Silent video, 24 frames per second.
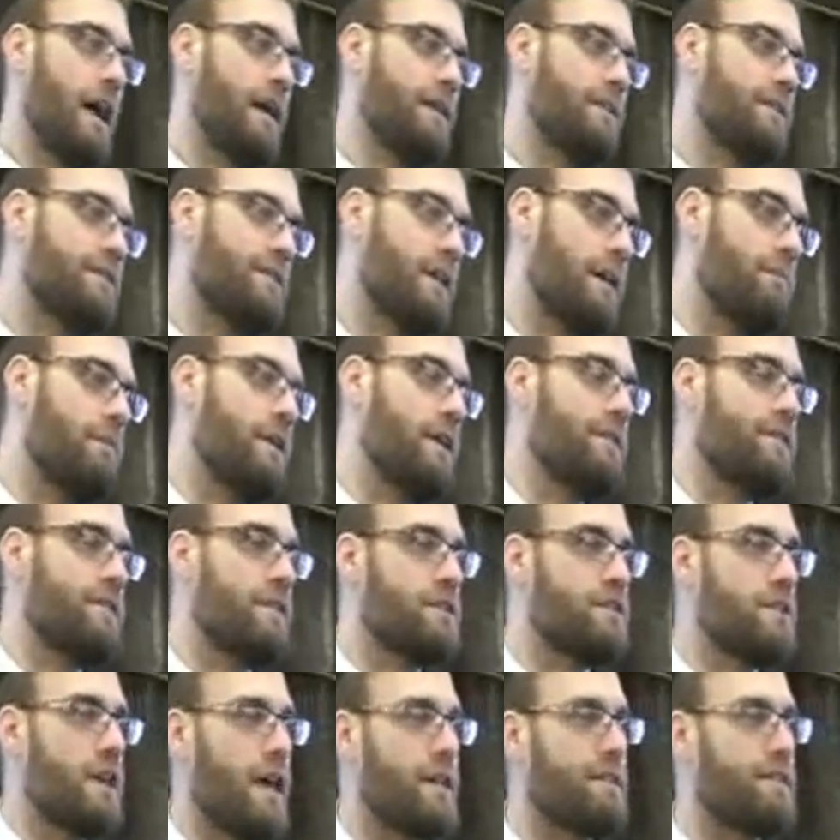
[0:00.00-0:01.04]
and somebody
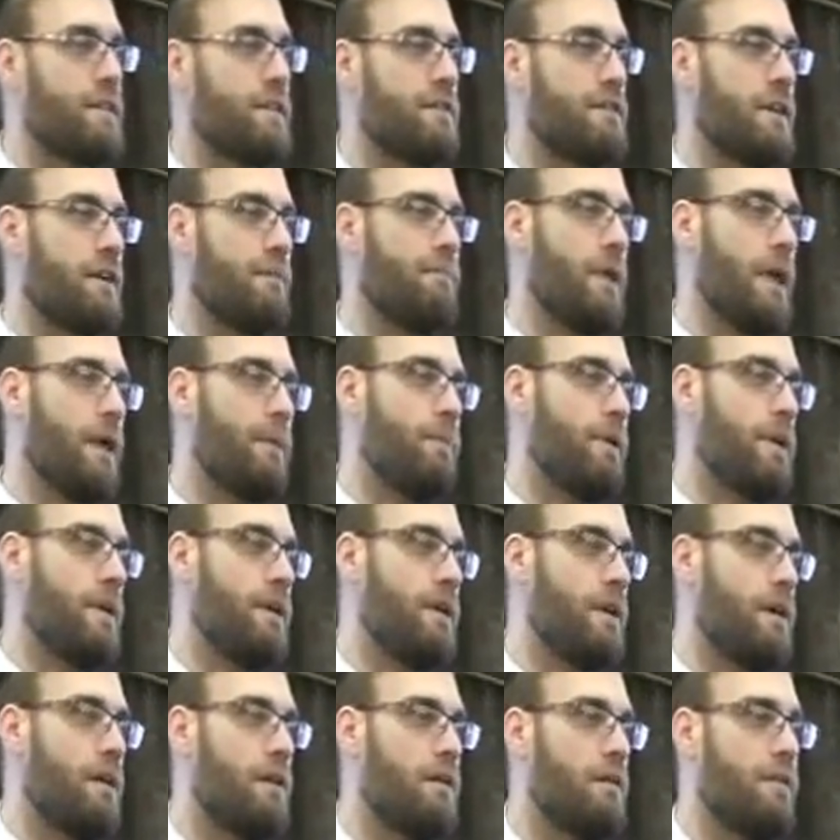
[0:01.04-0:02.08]
suggested to him,
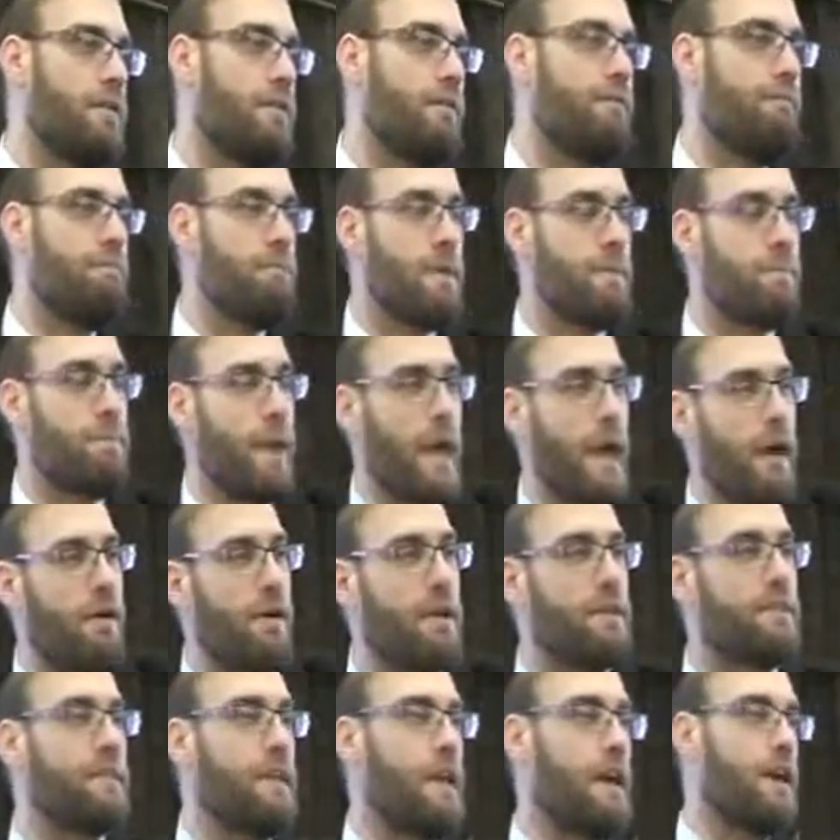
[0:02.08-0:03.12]
maybe, the
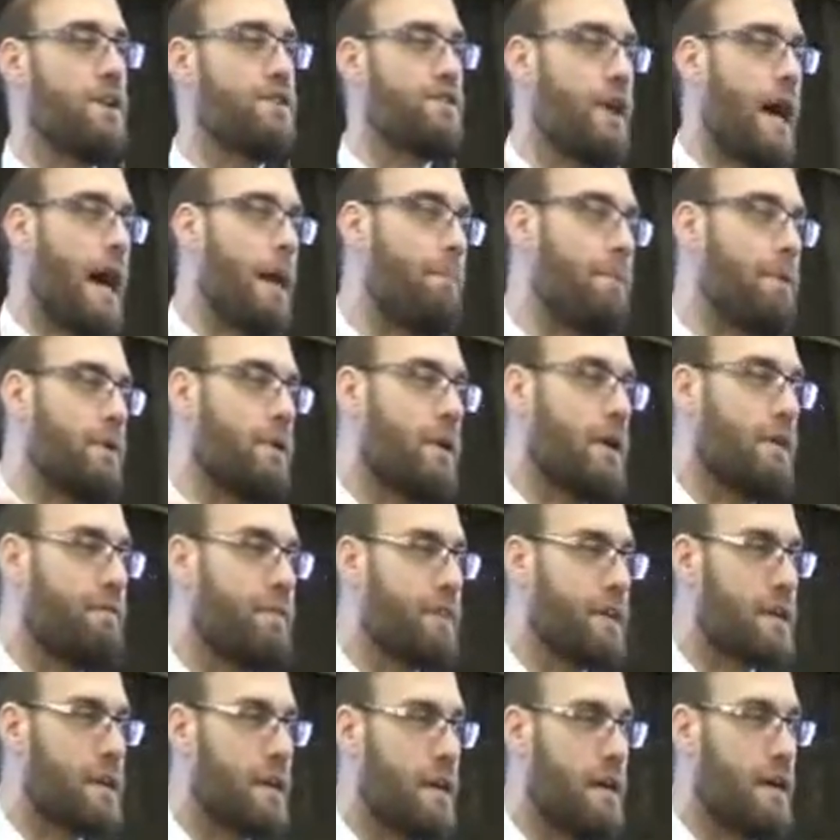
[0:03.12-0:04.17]
parents that are dropping off
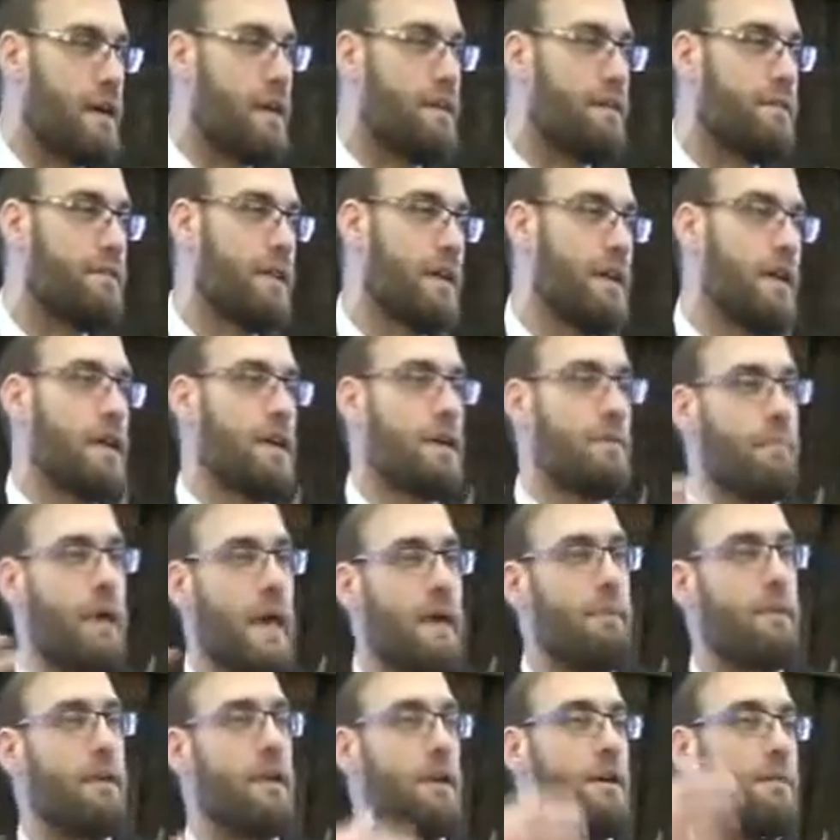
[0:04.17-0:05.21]
the kids,
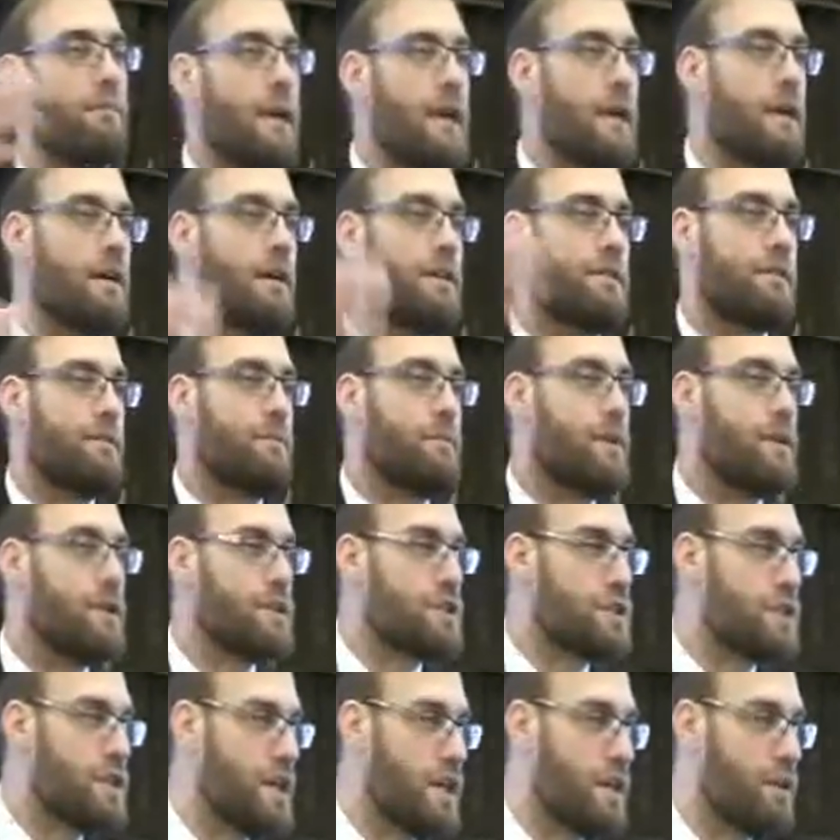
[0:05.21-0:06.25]
maybe, make a small
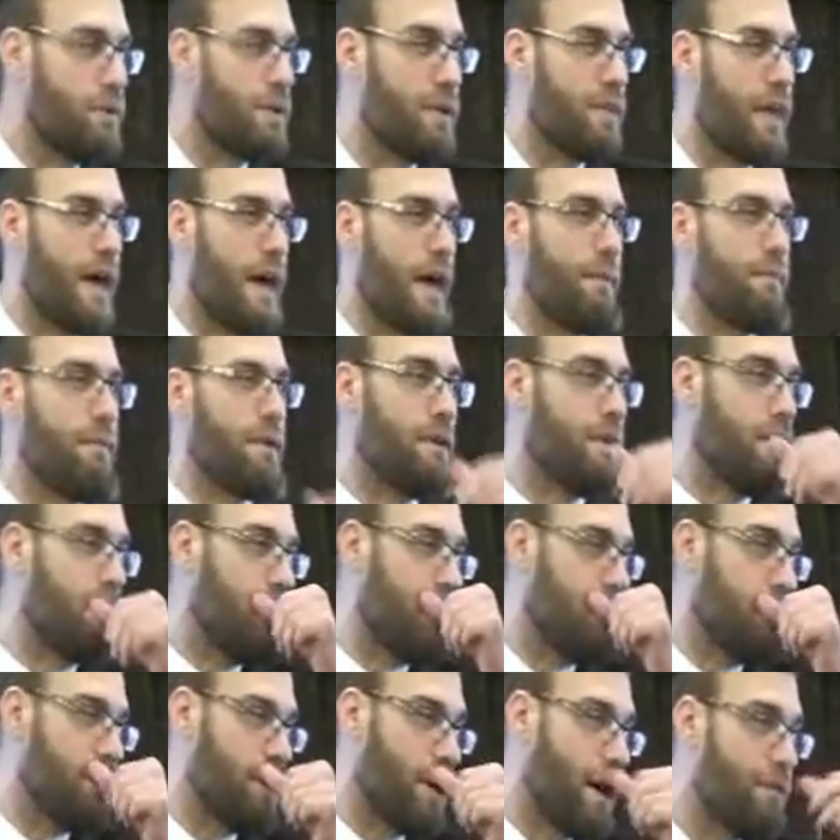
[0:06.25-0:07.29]
shir with them
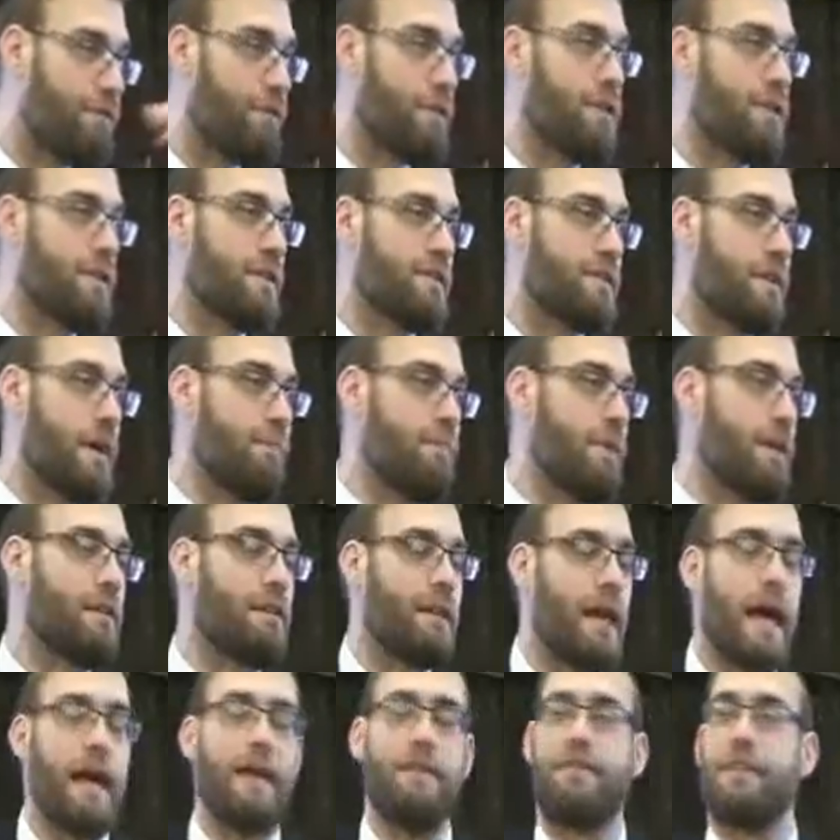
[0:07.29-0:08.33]
in Navi or something
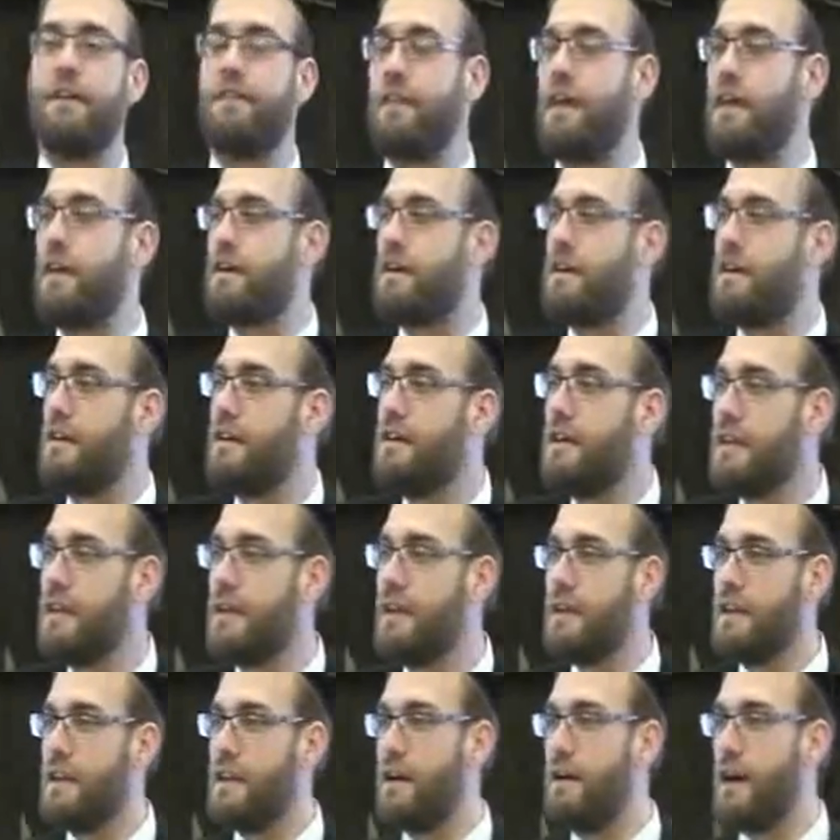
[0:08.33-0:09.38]
light that they could,
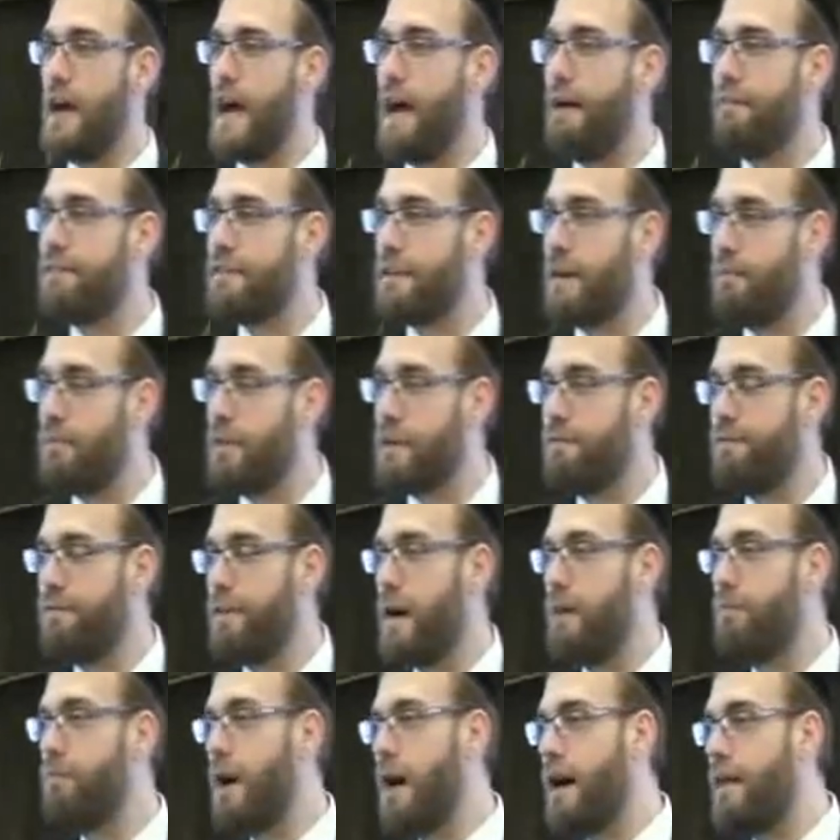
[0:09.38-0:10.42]
have something
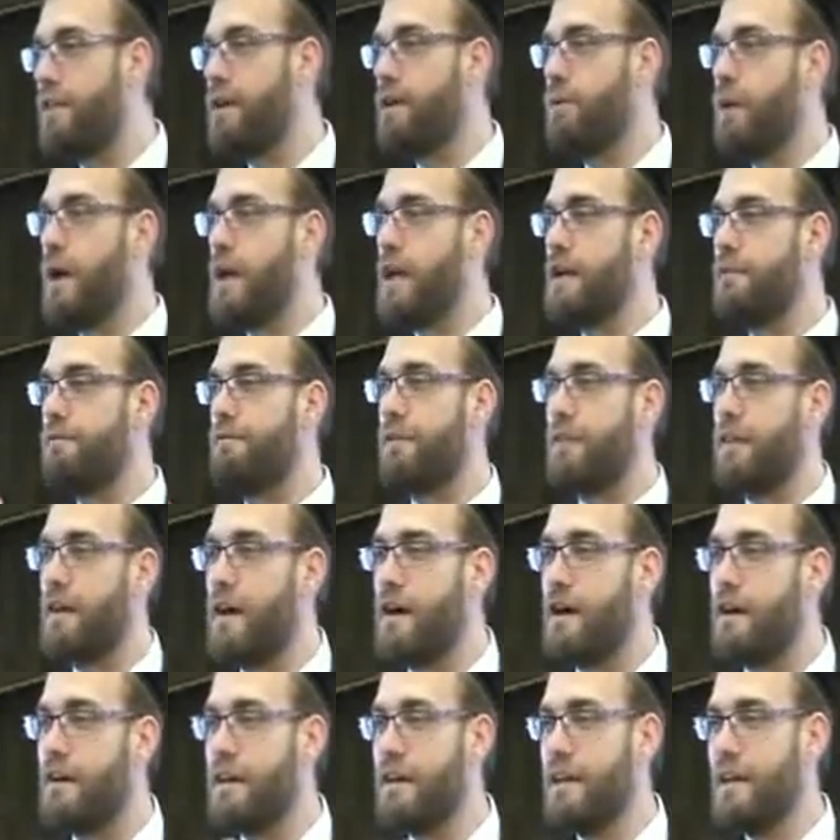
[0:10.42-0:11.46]
from while they're waiting for
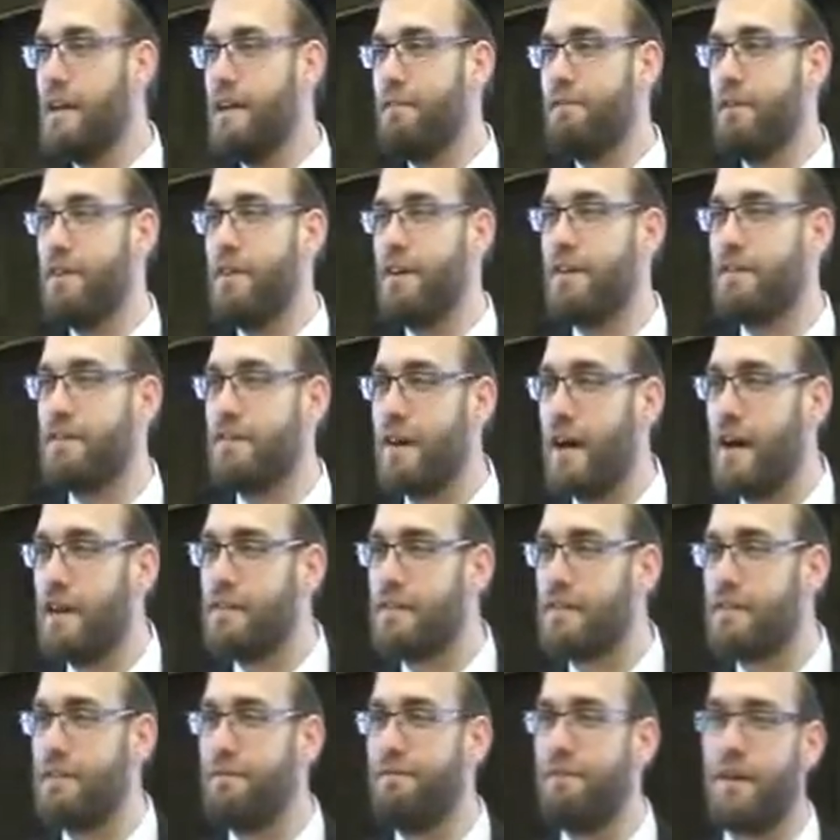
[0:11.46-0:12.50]
their
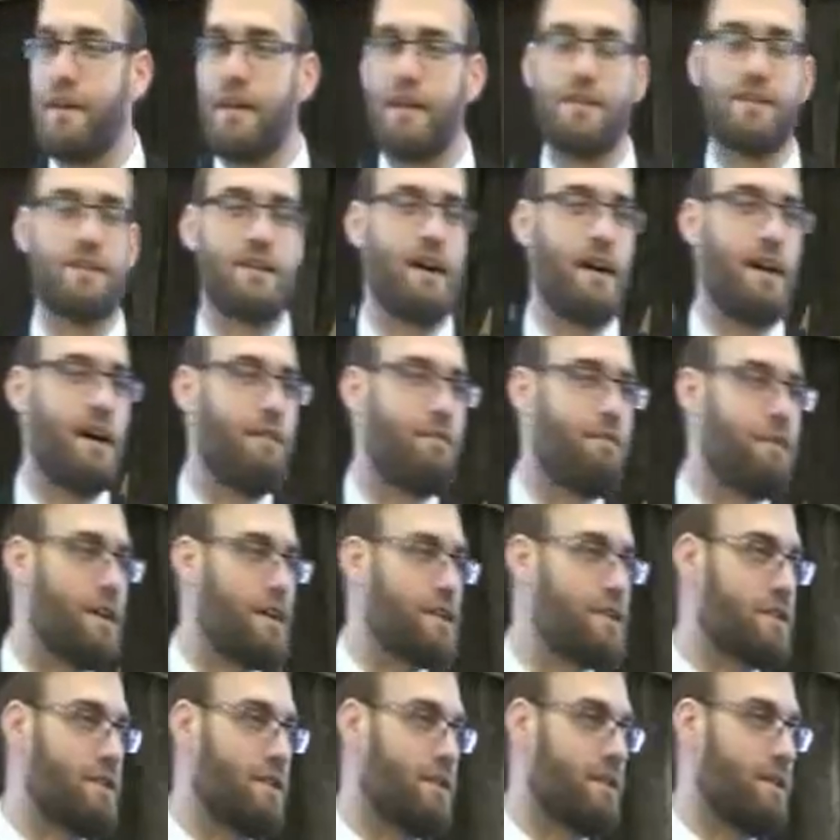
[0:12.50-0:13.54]
sons to finish
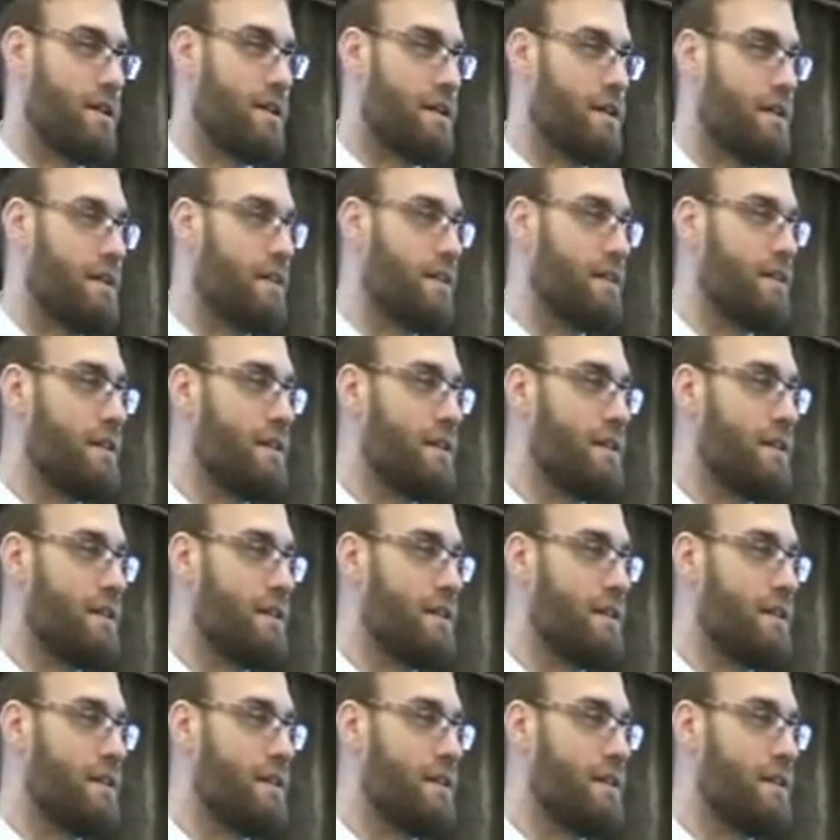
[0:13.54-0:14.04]
learning.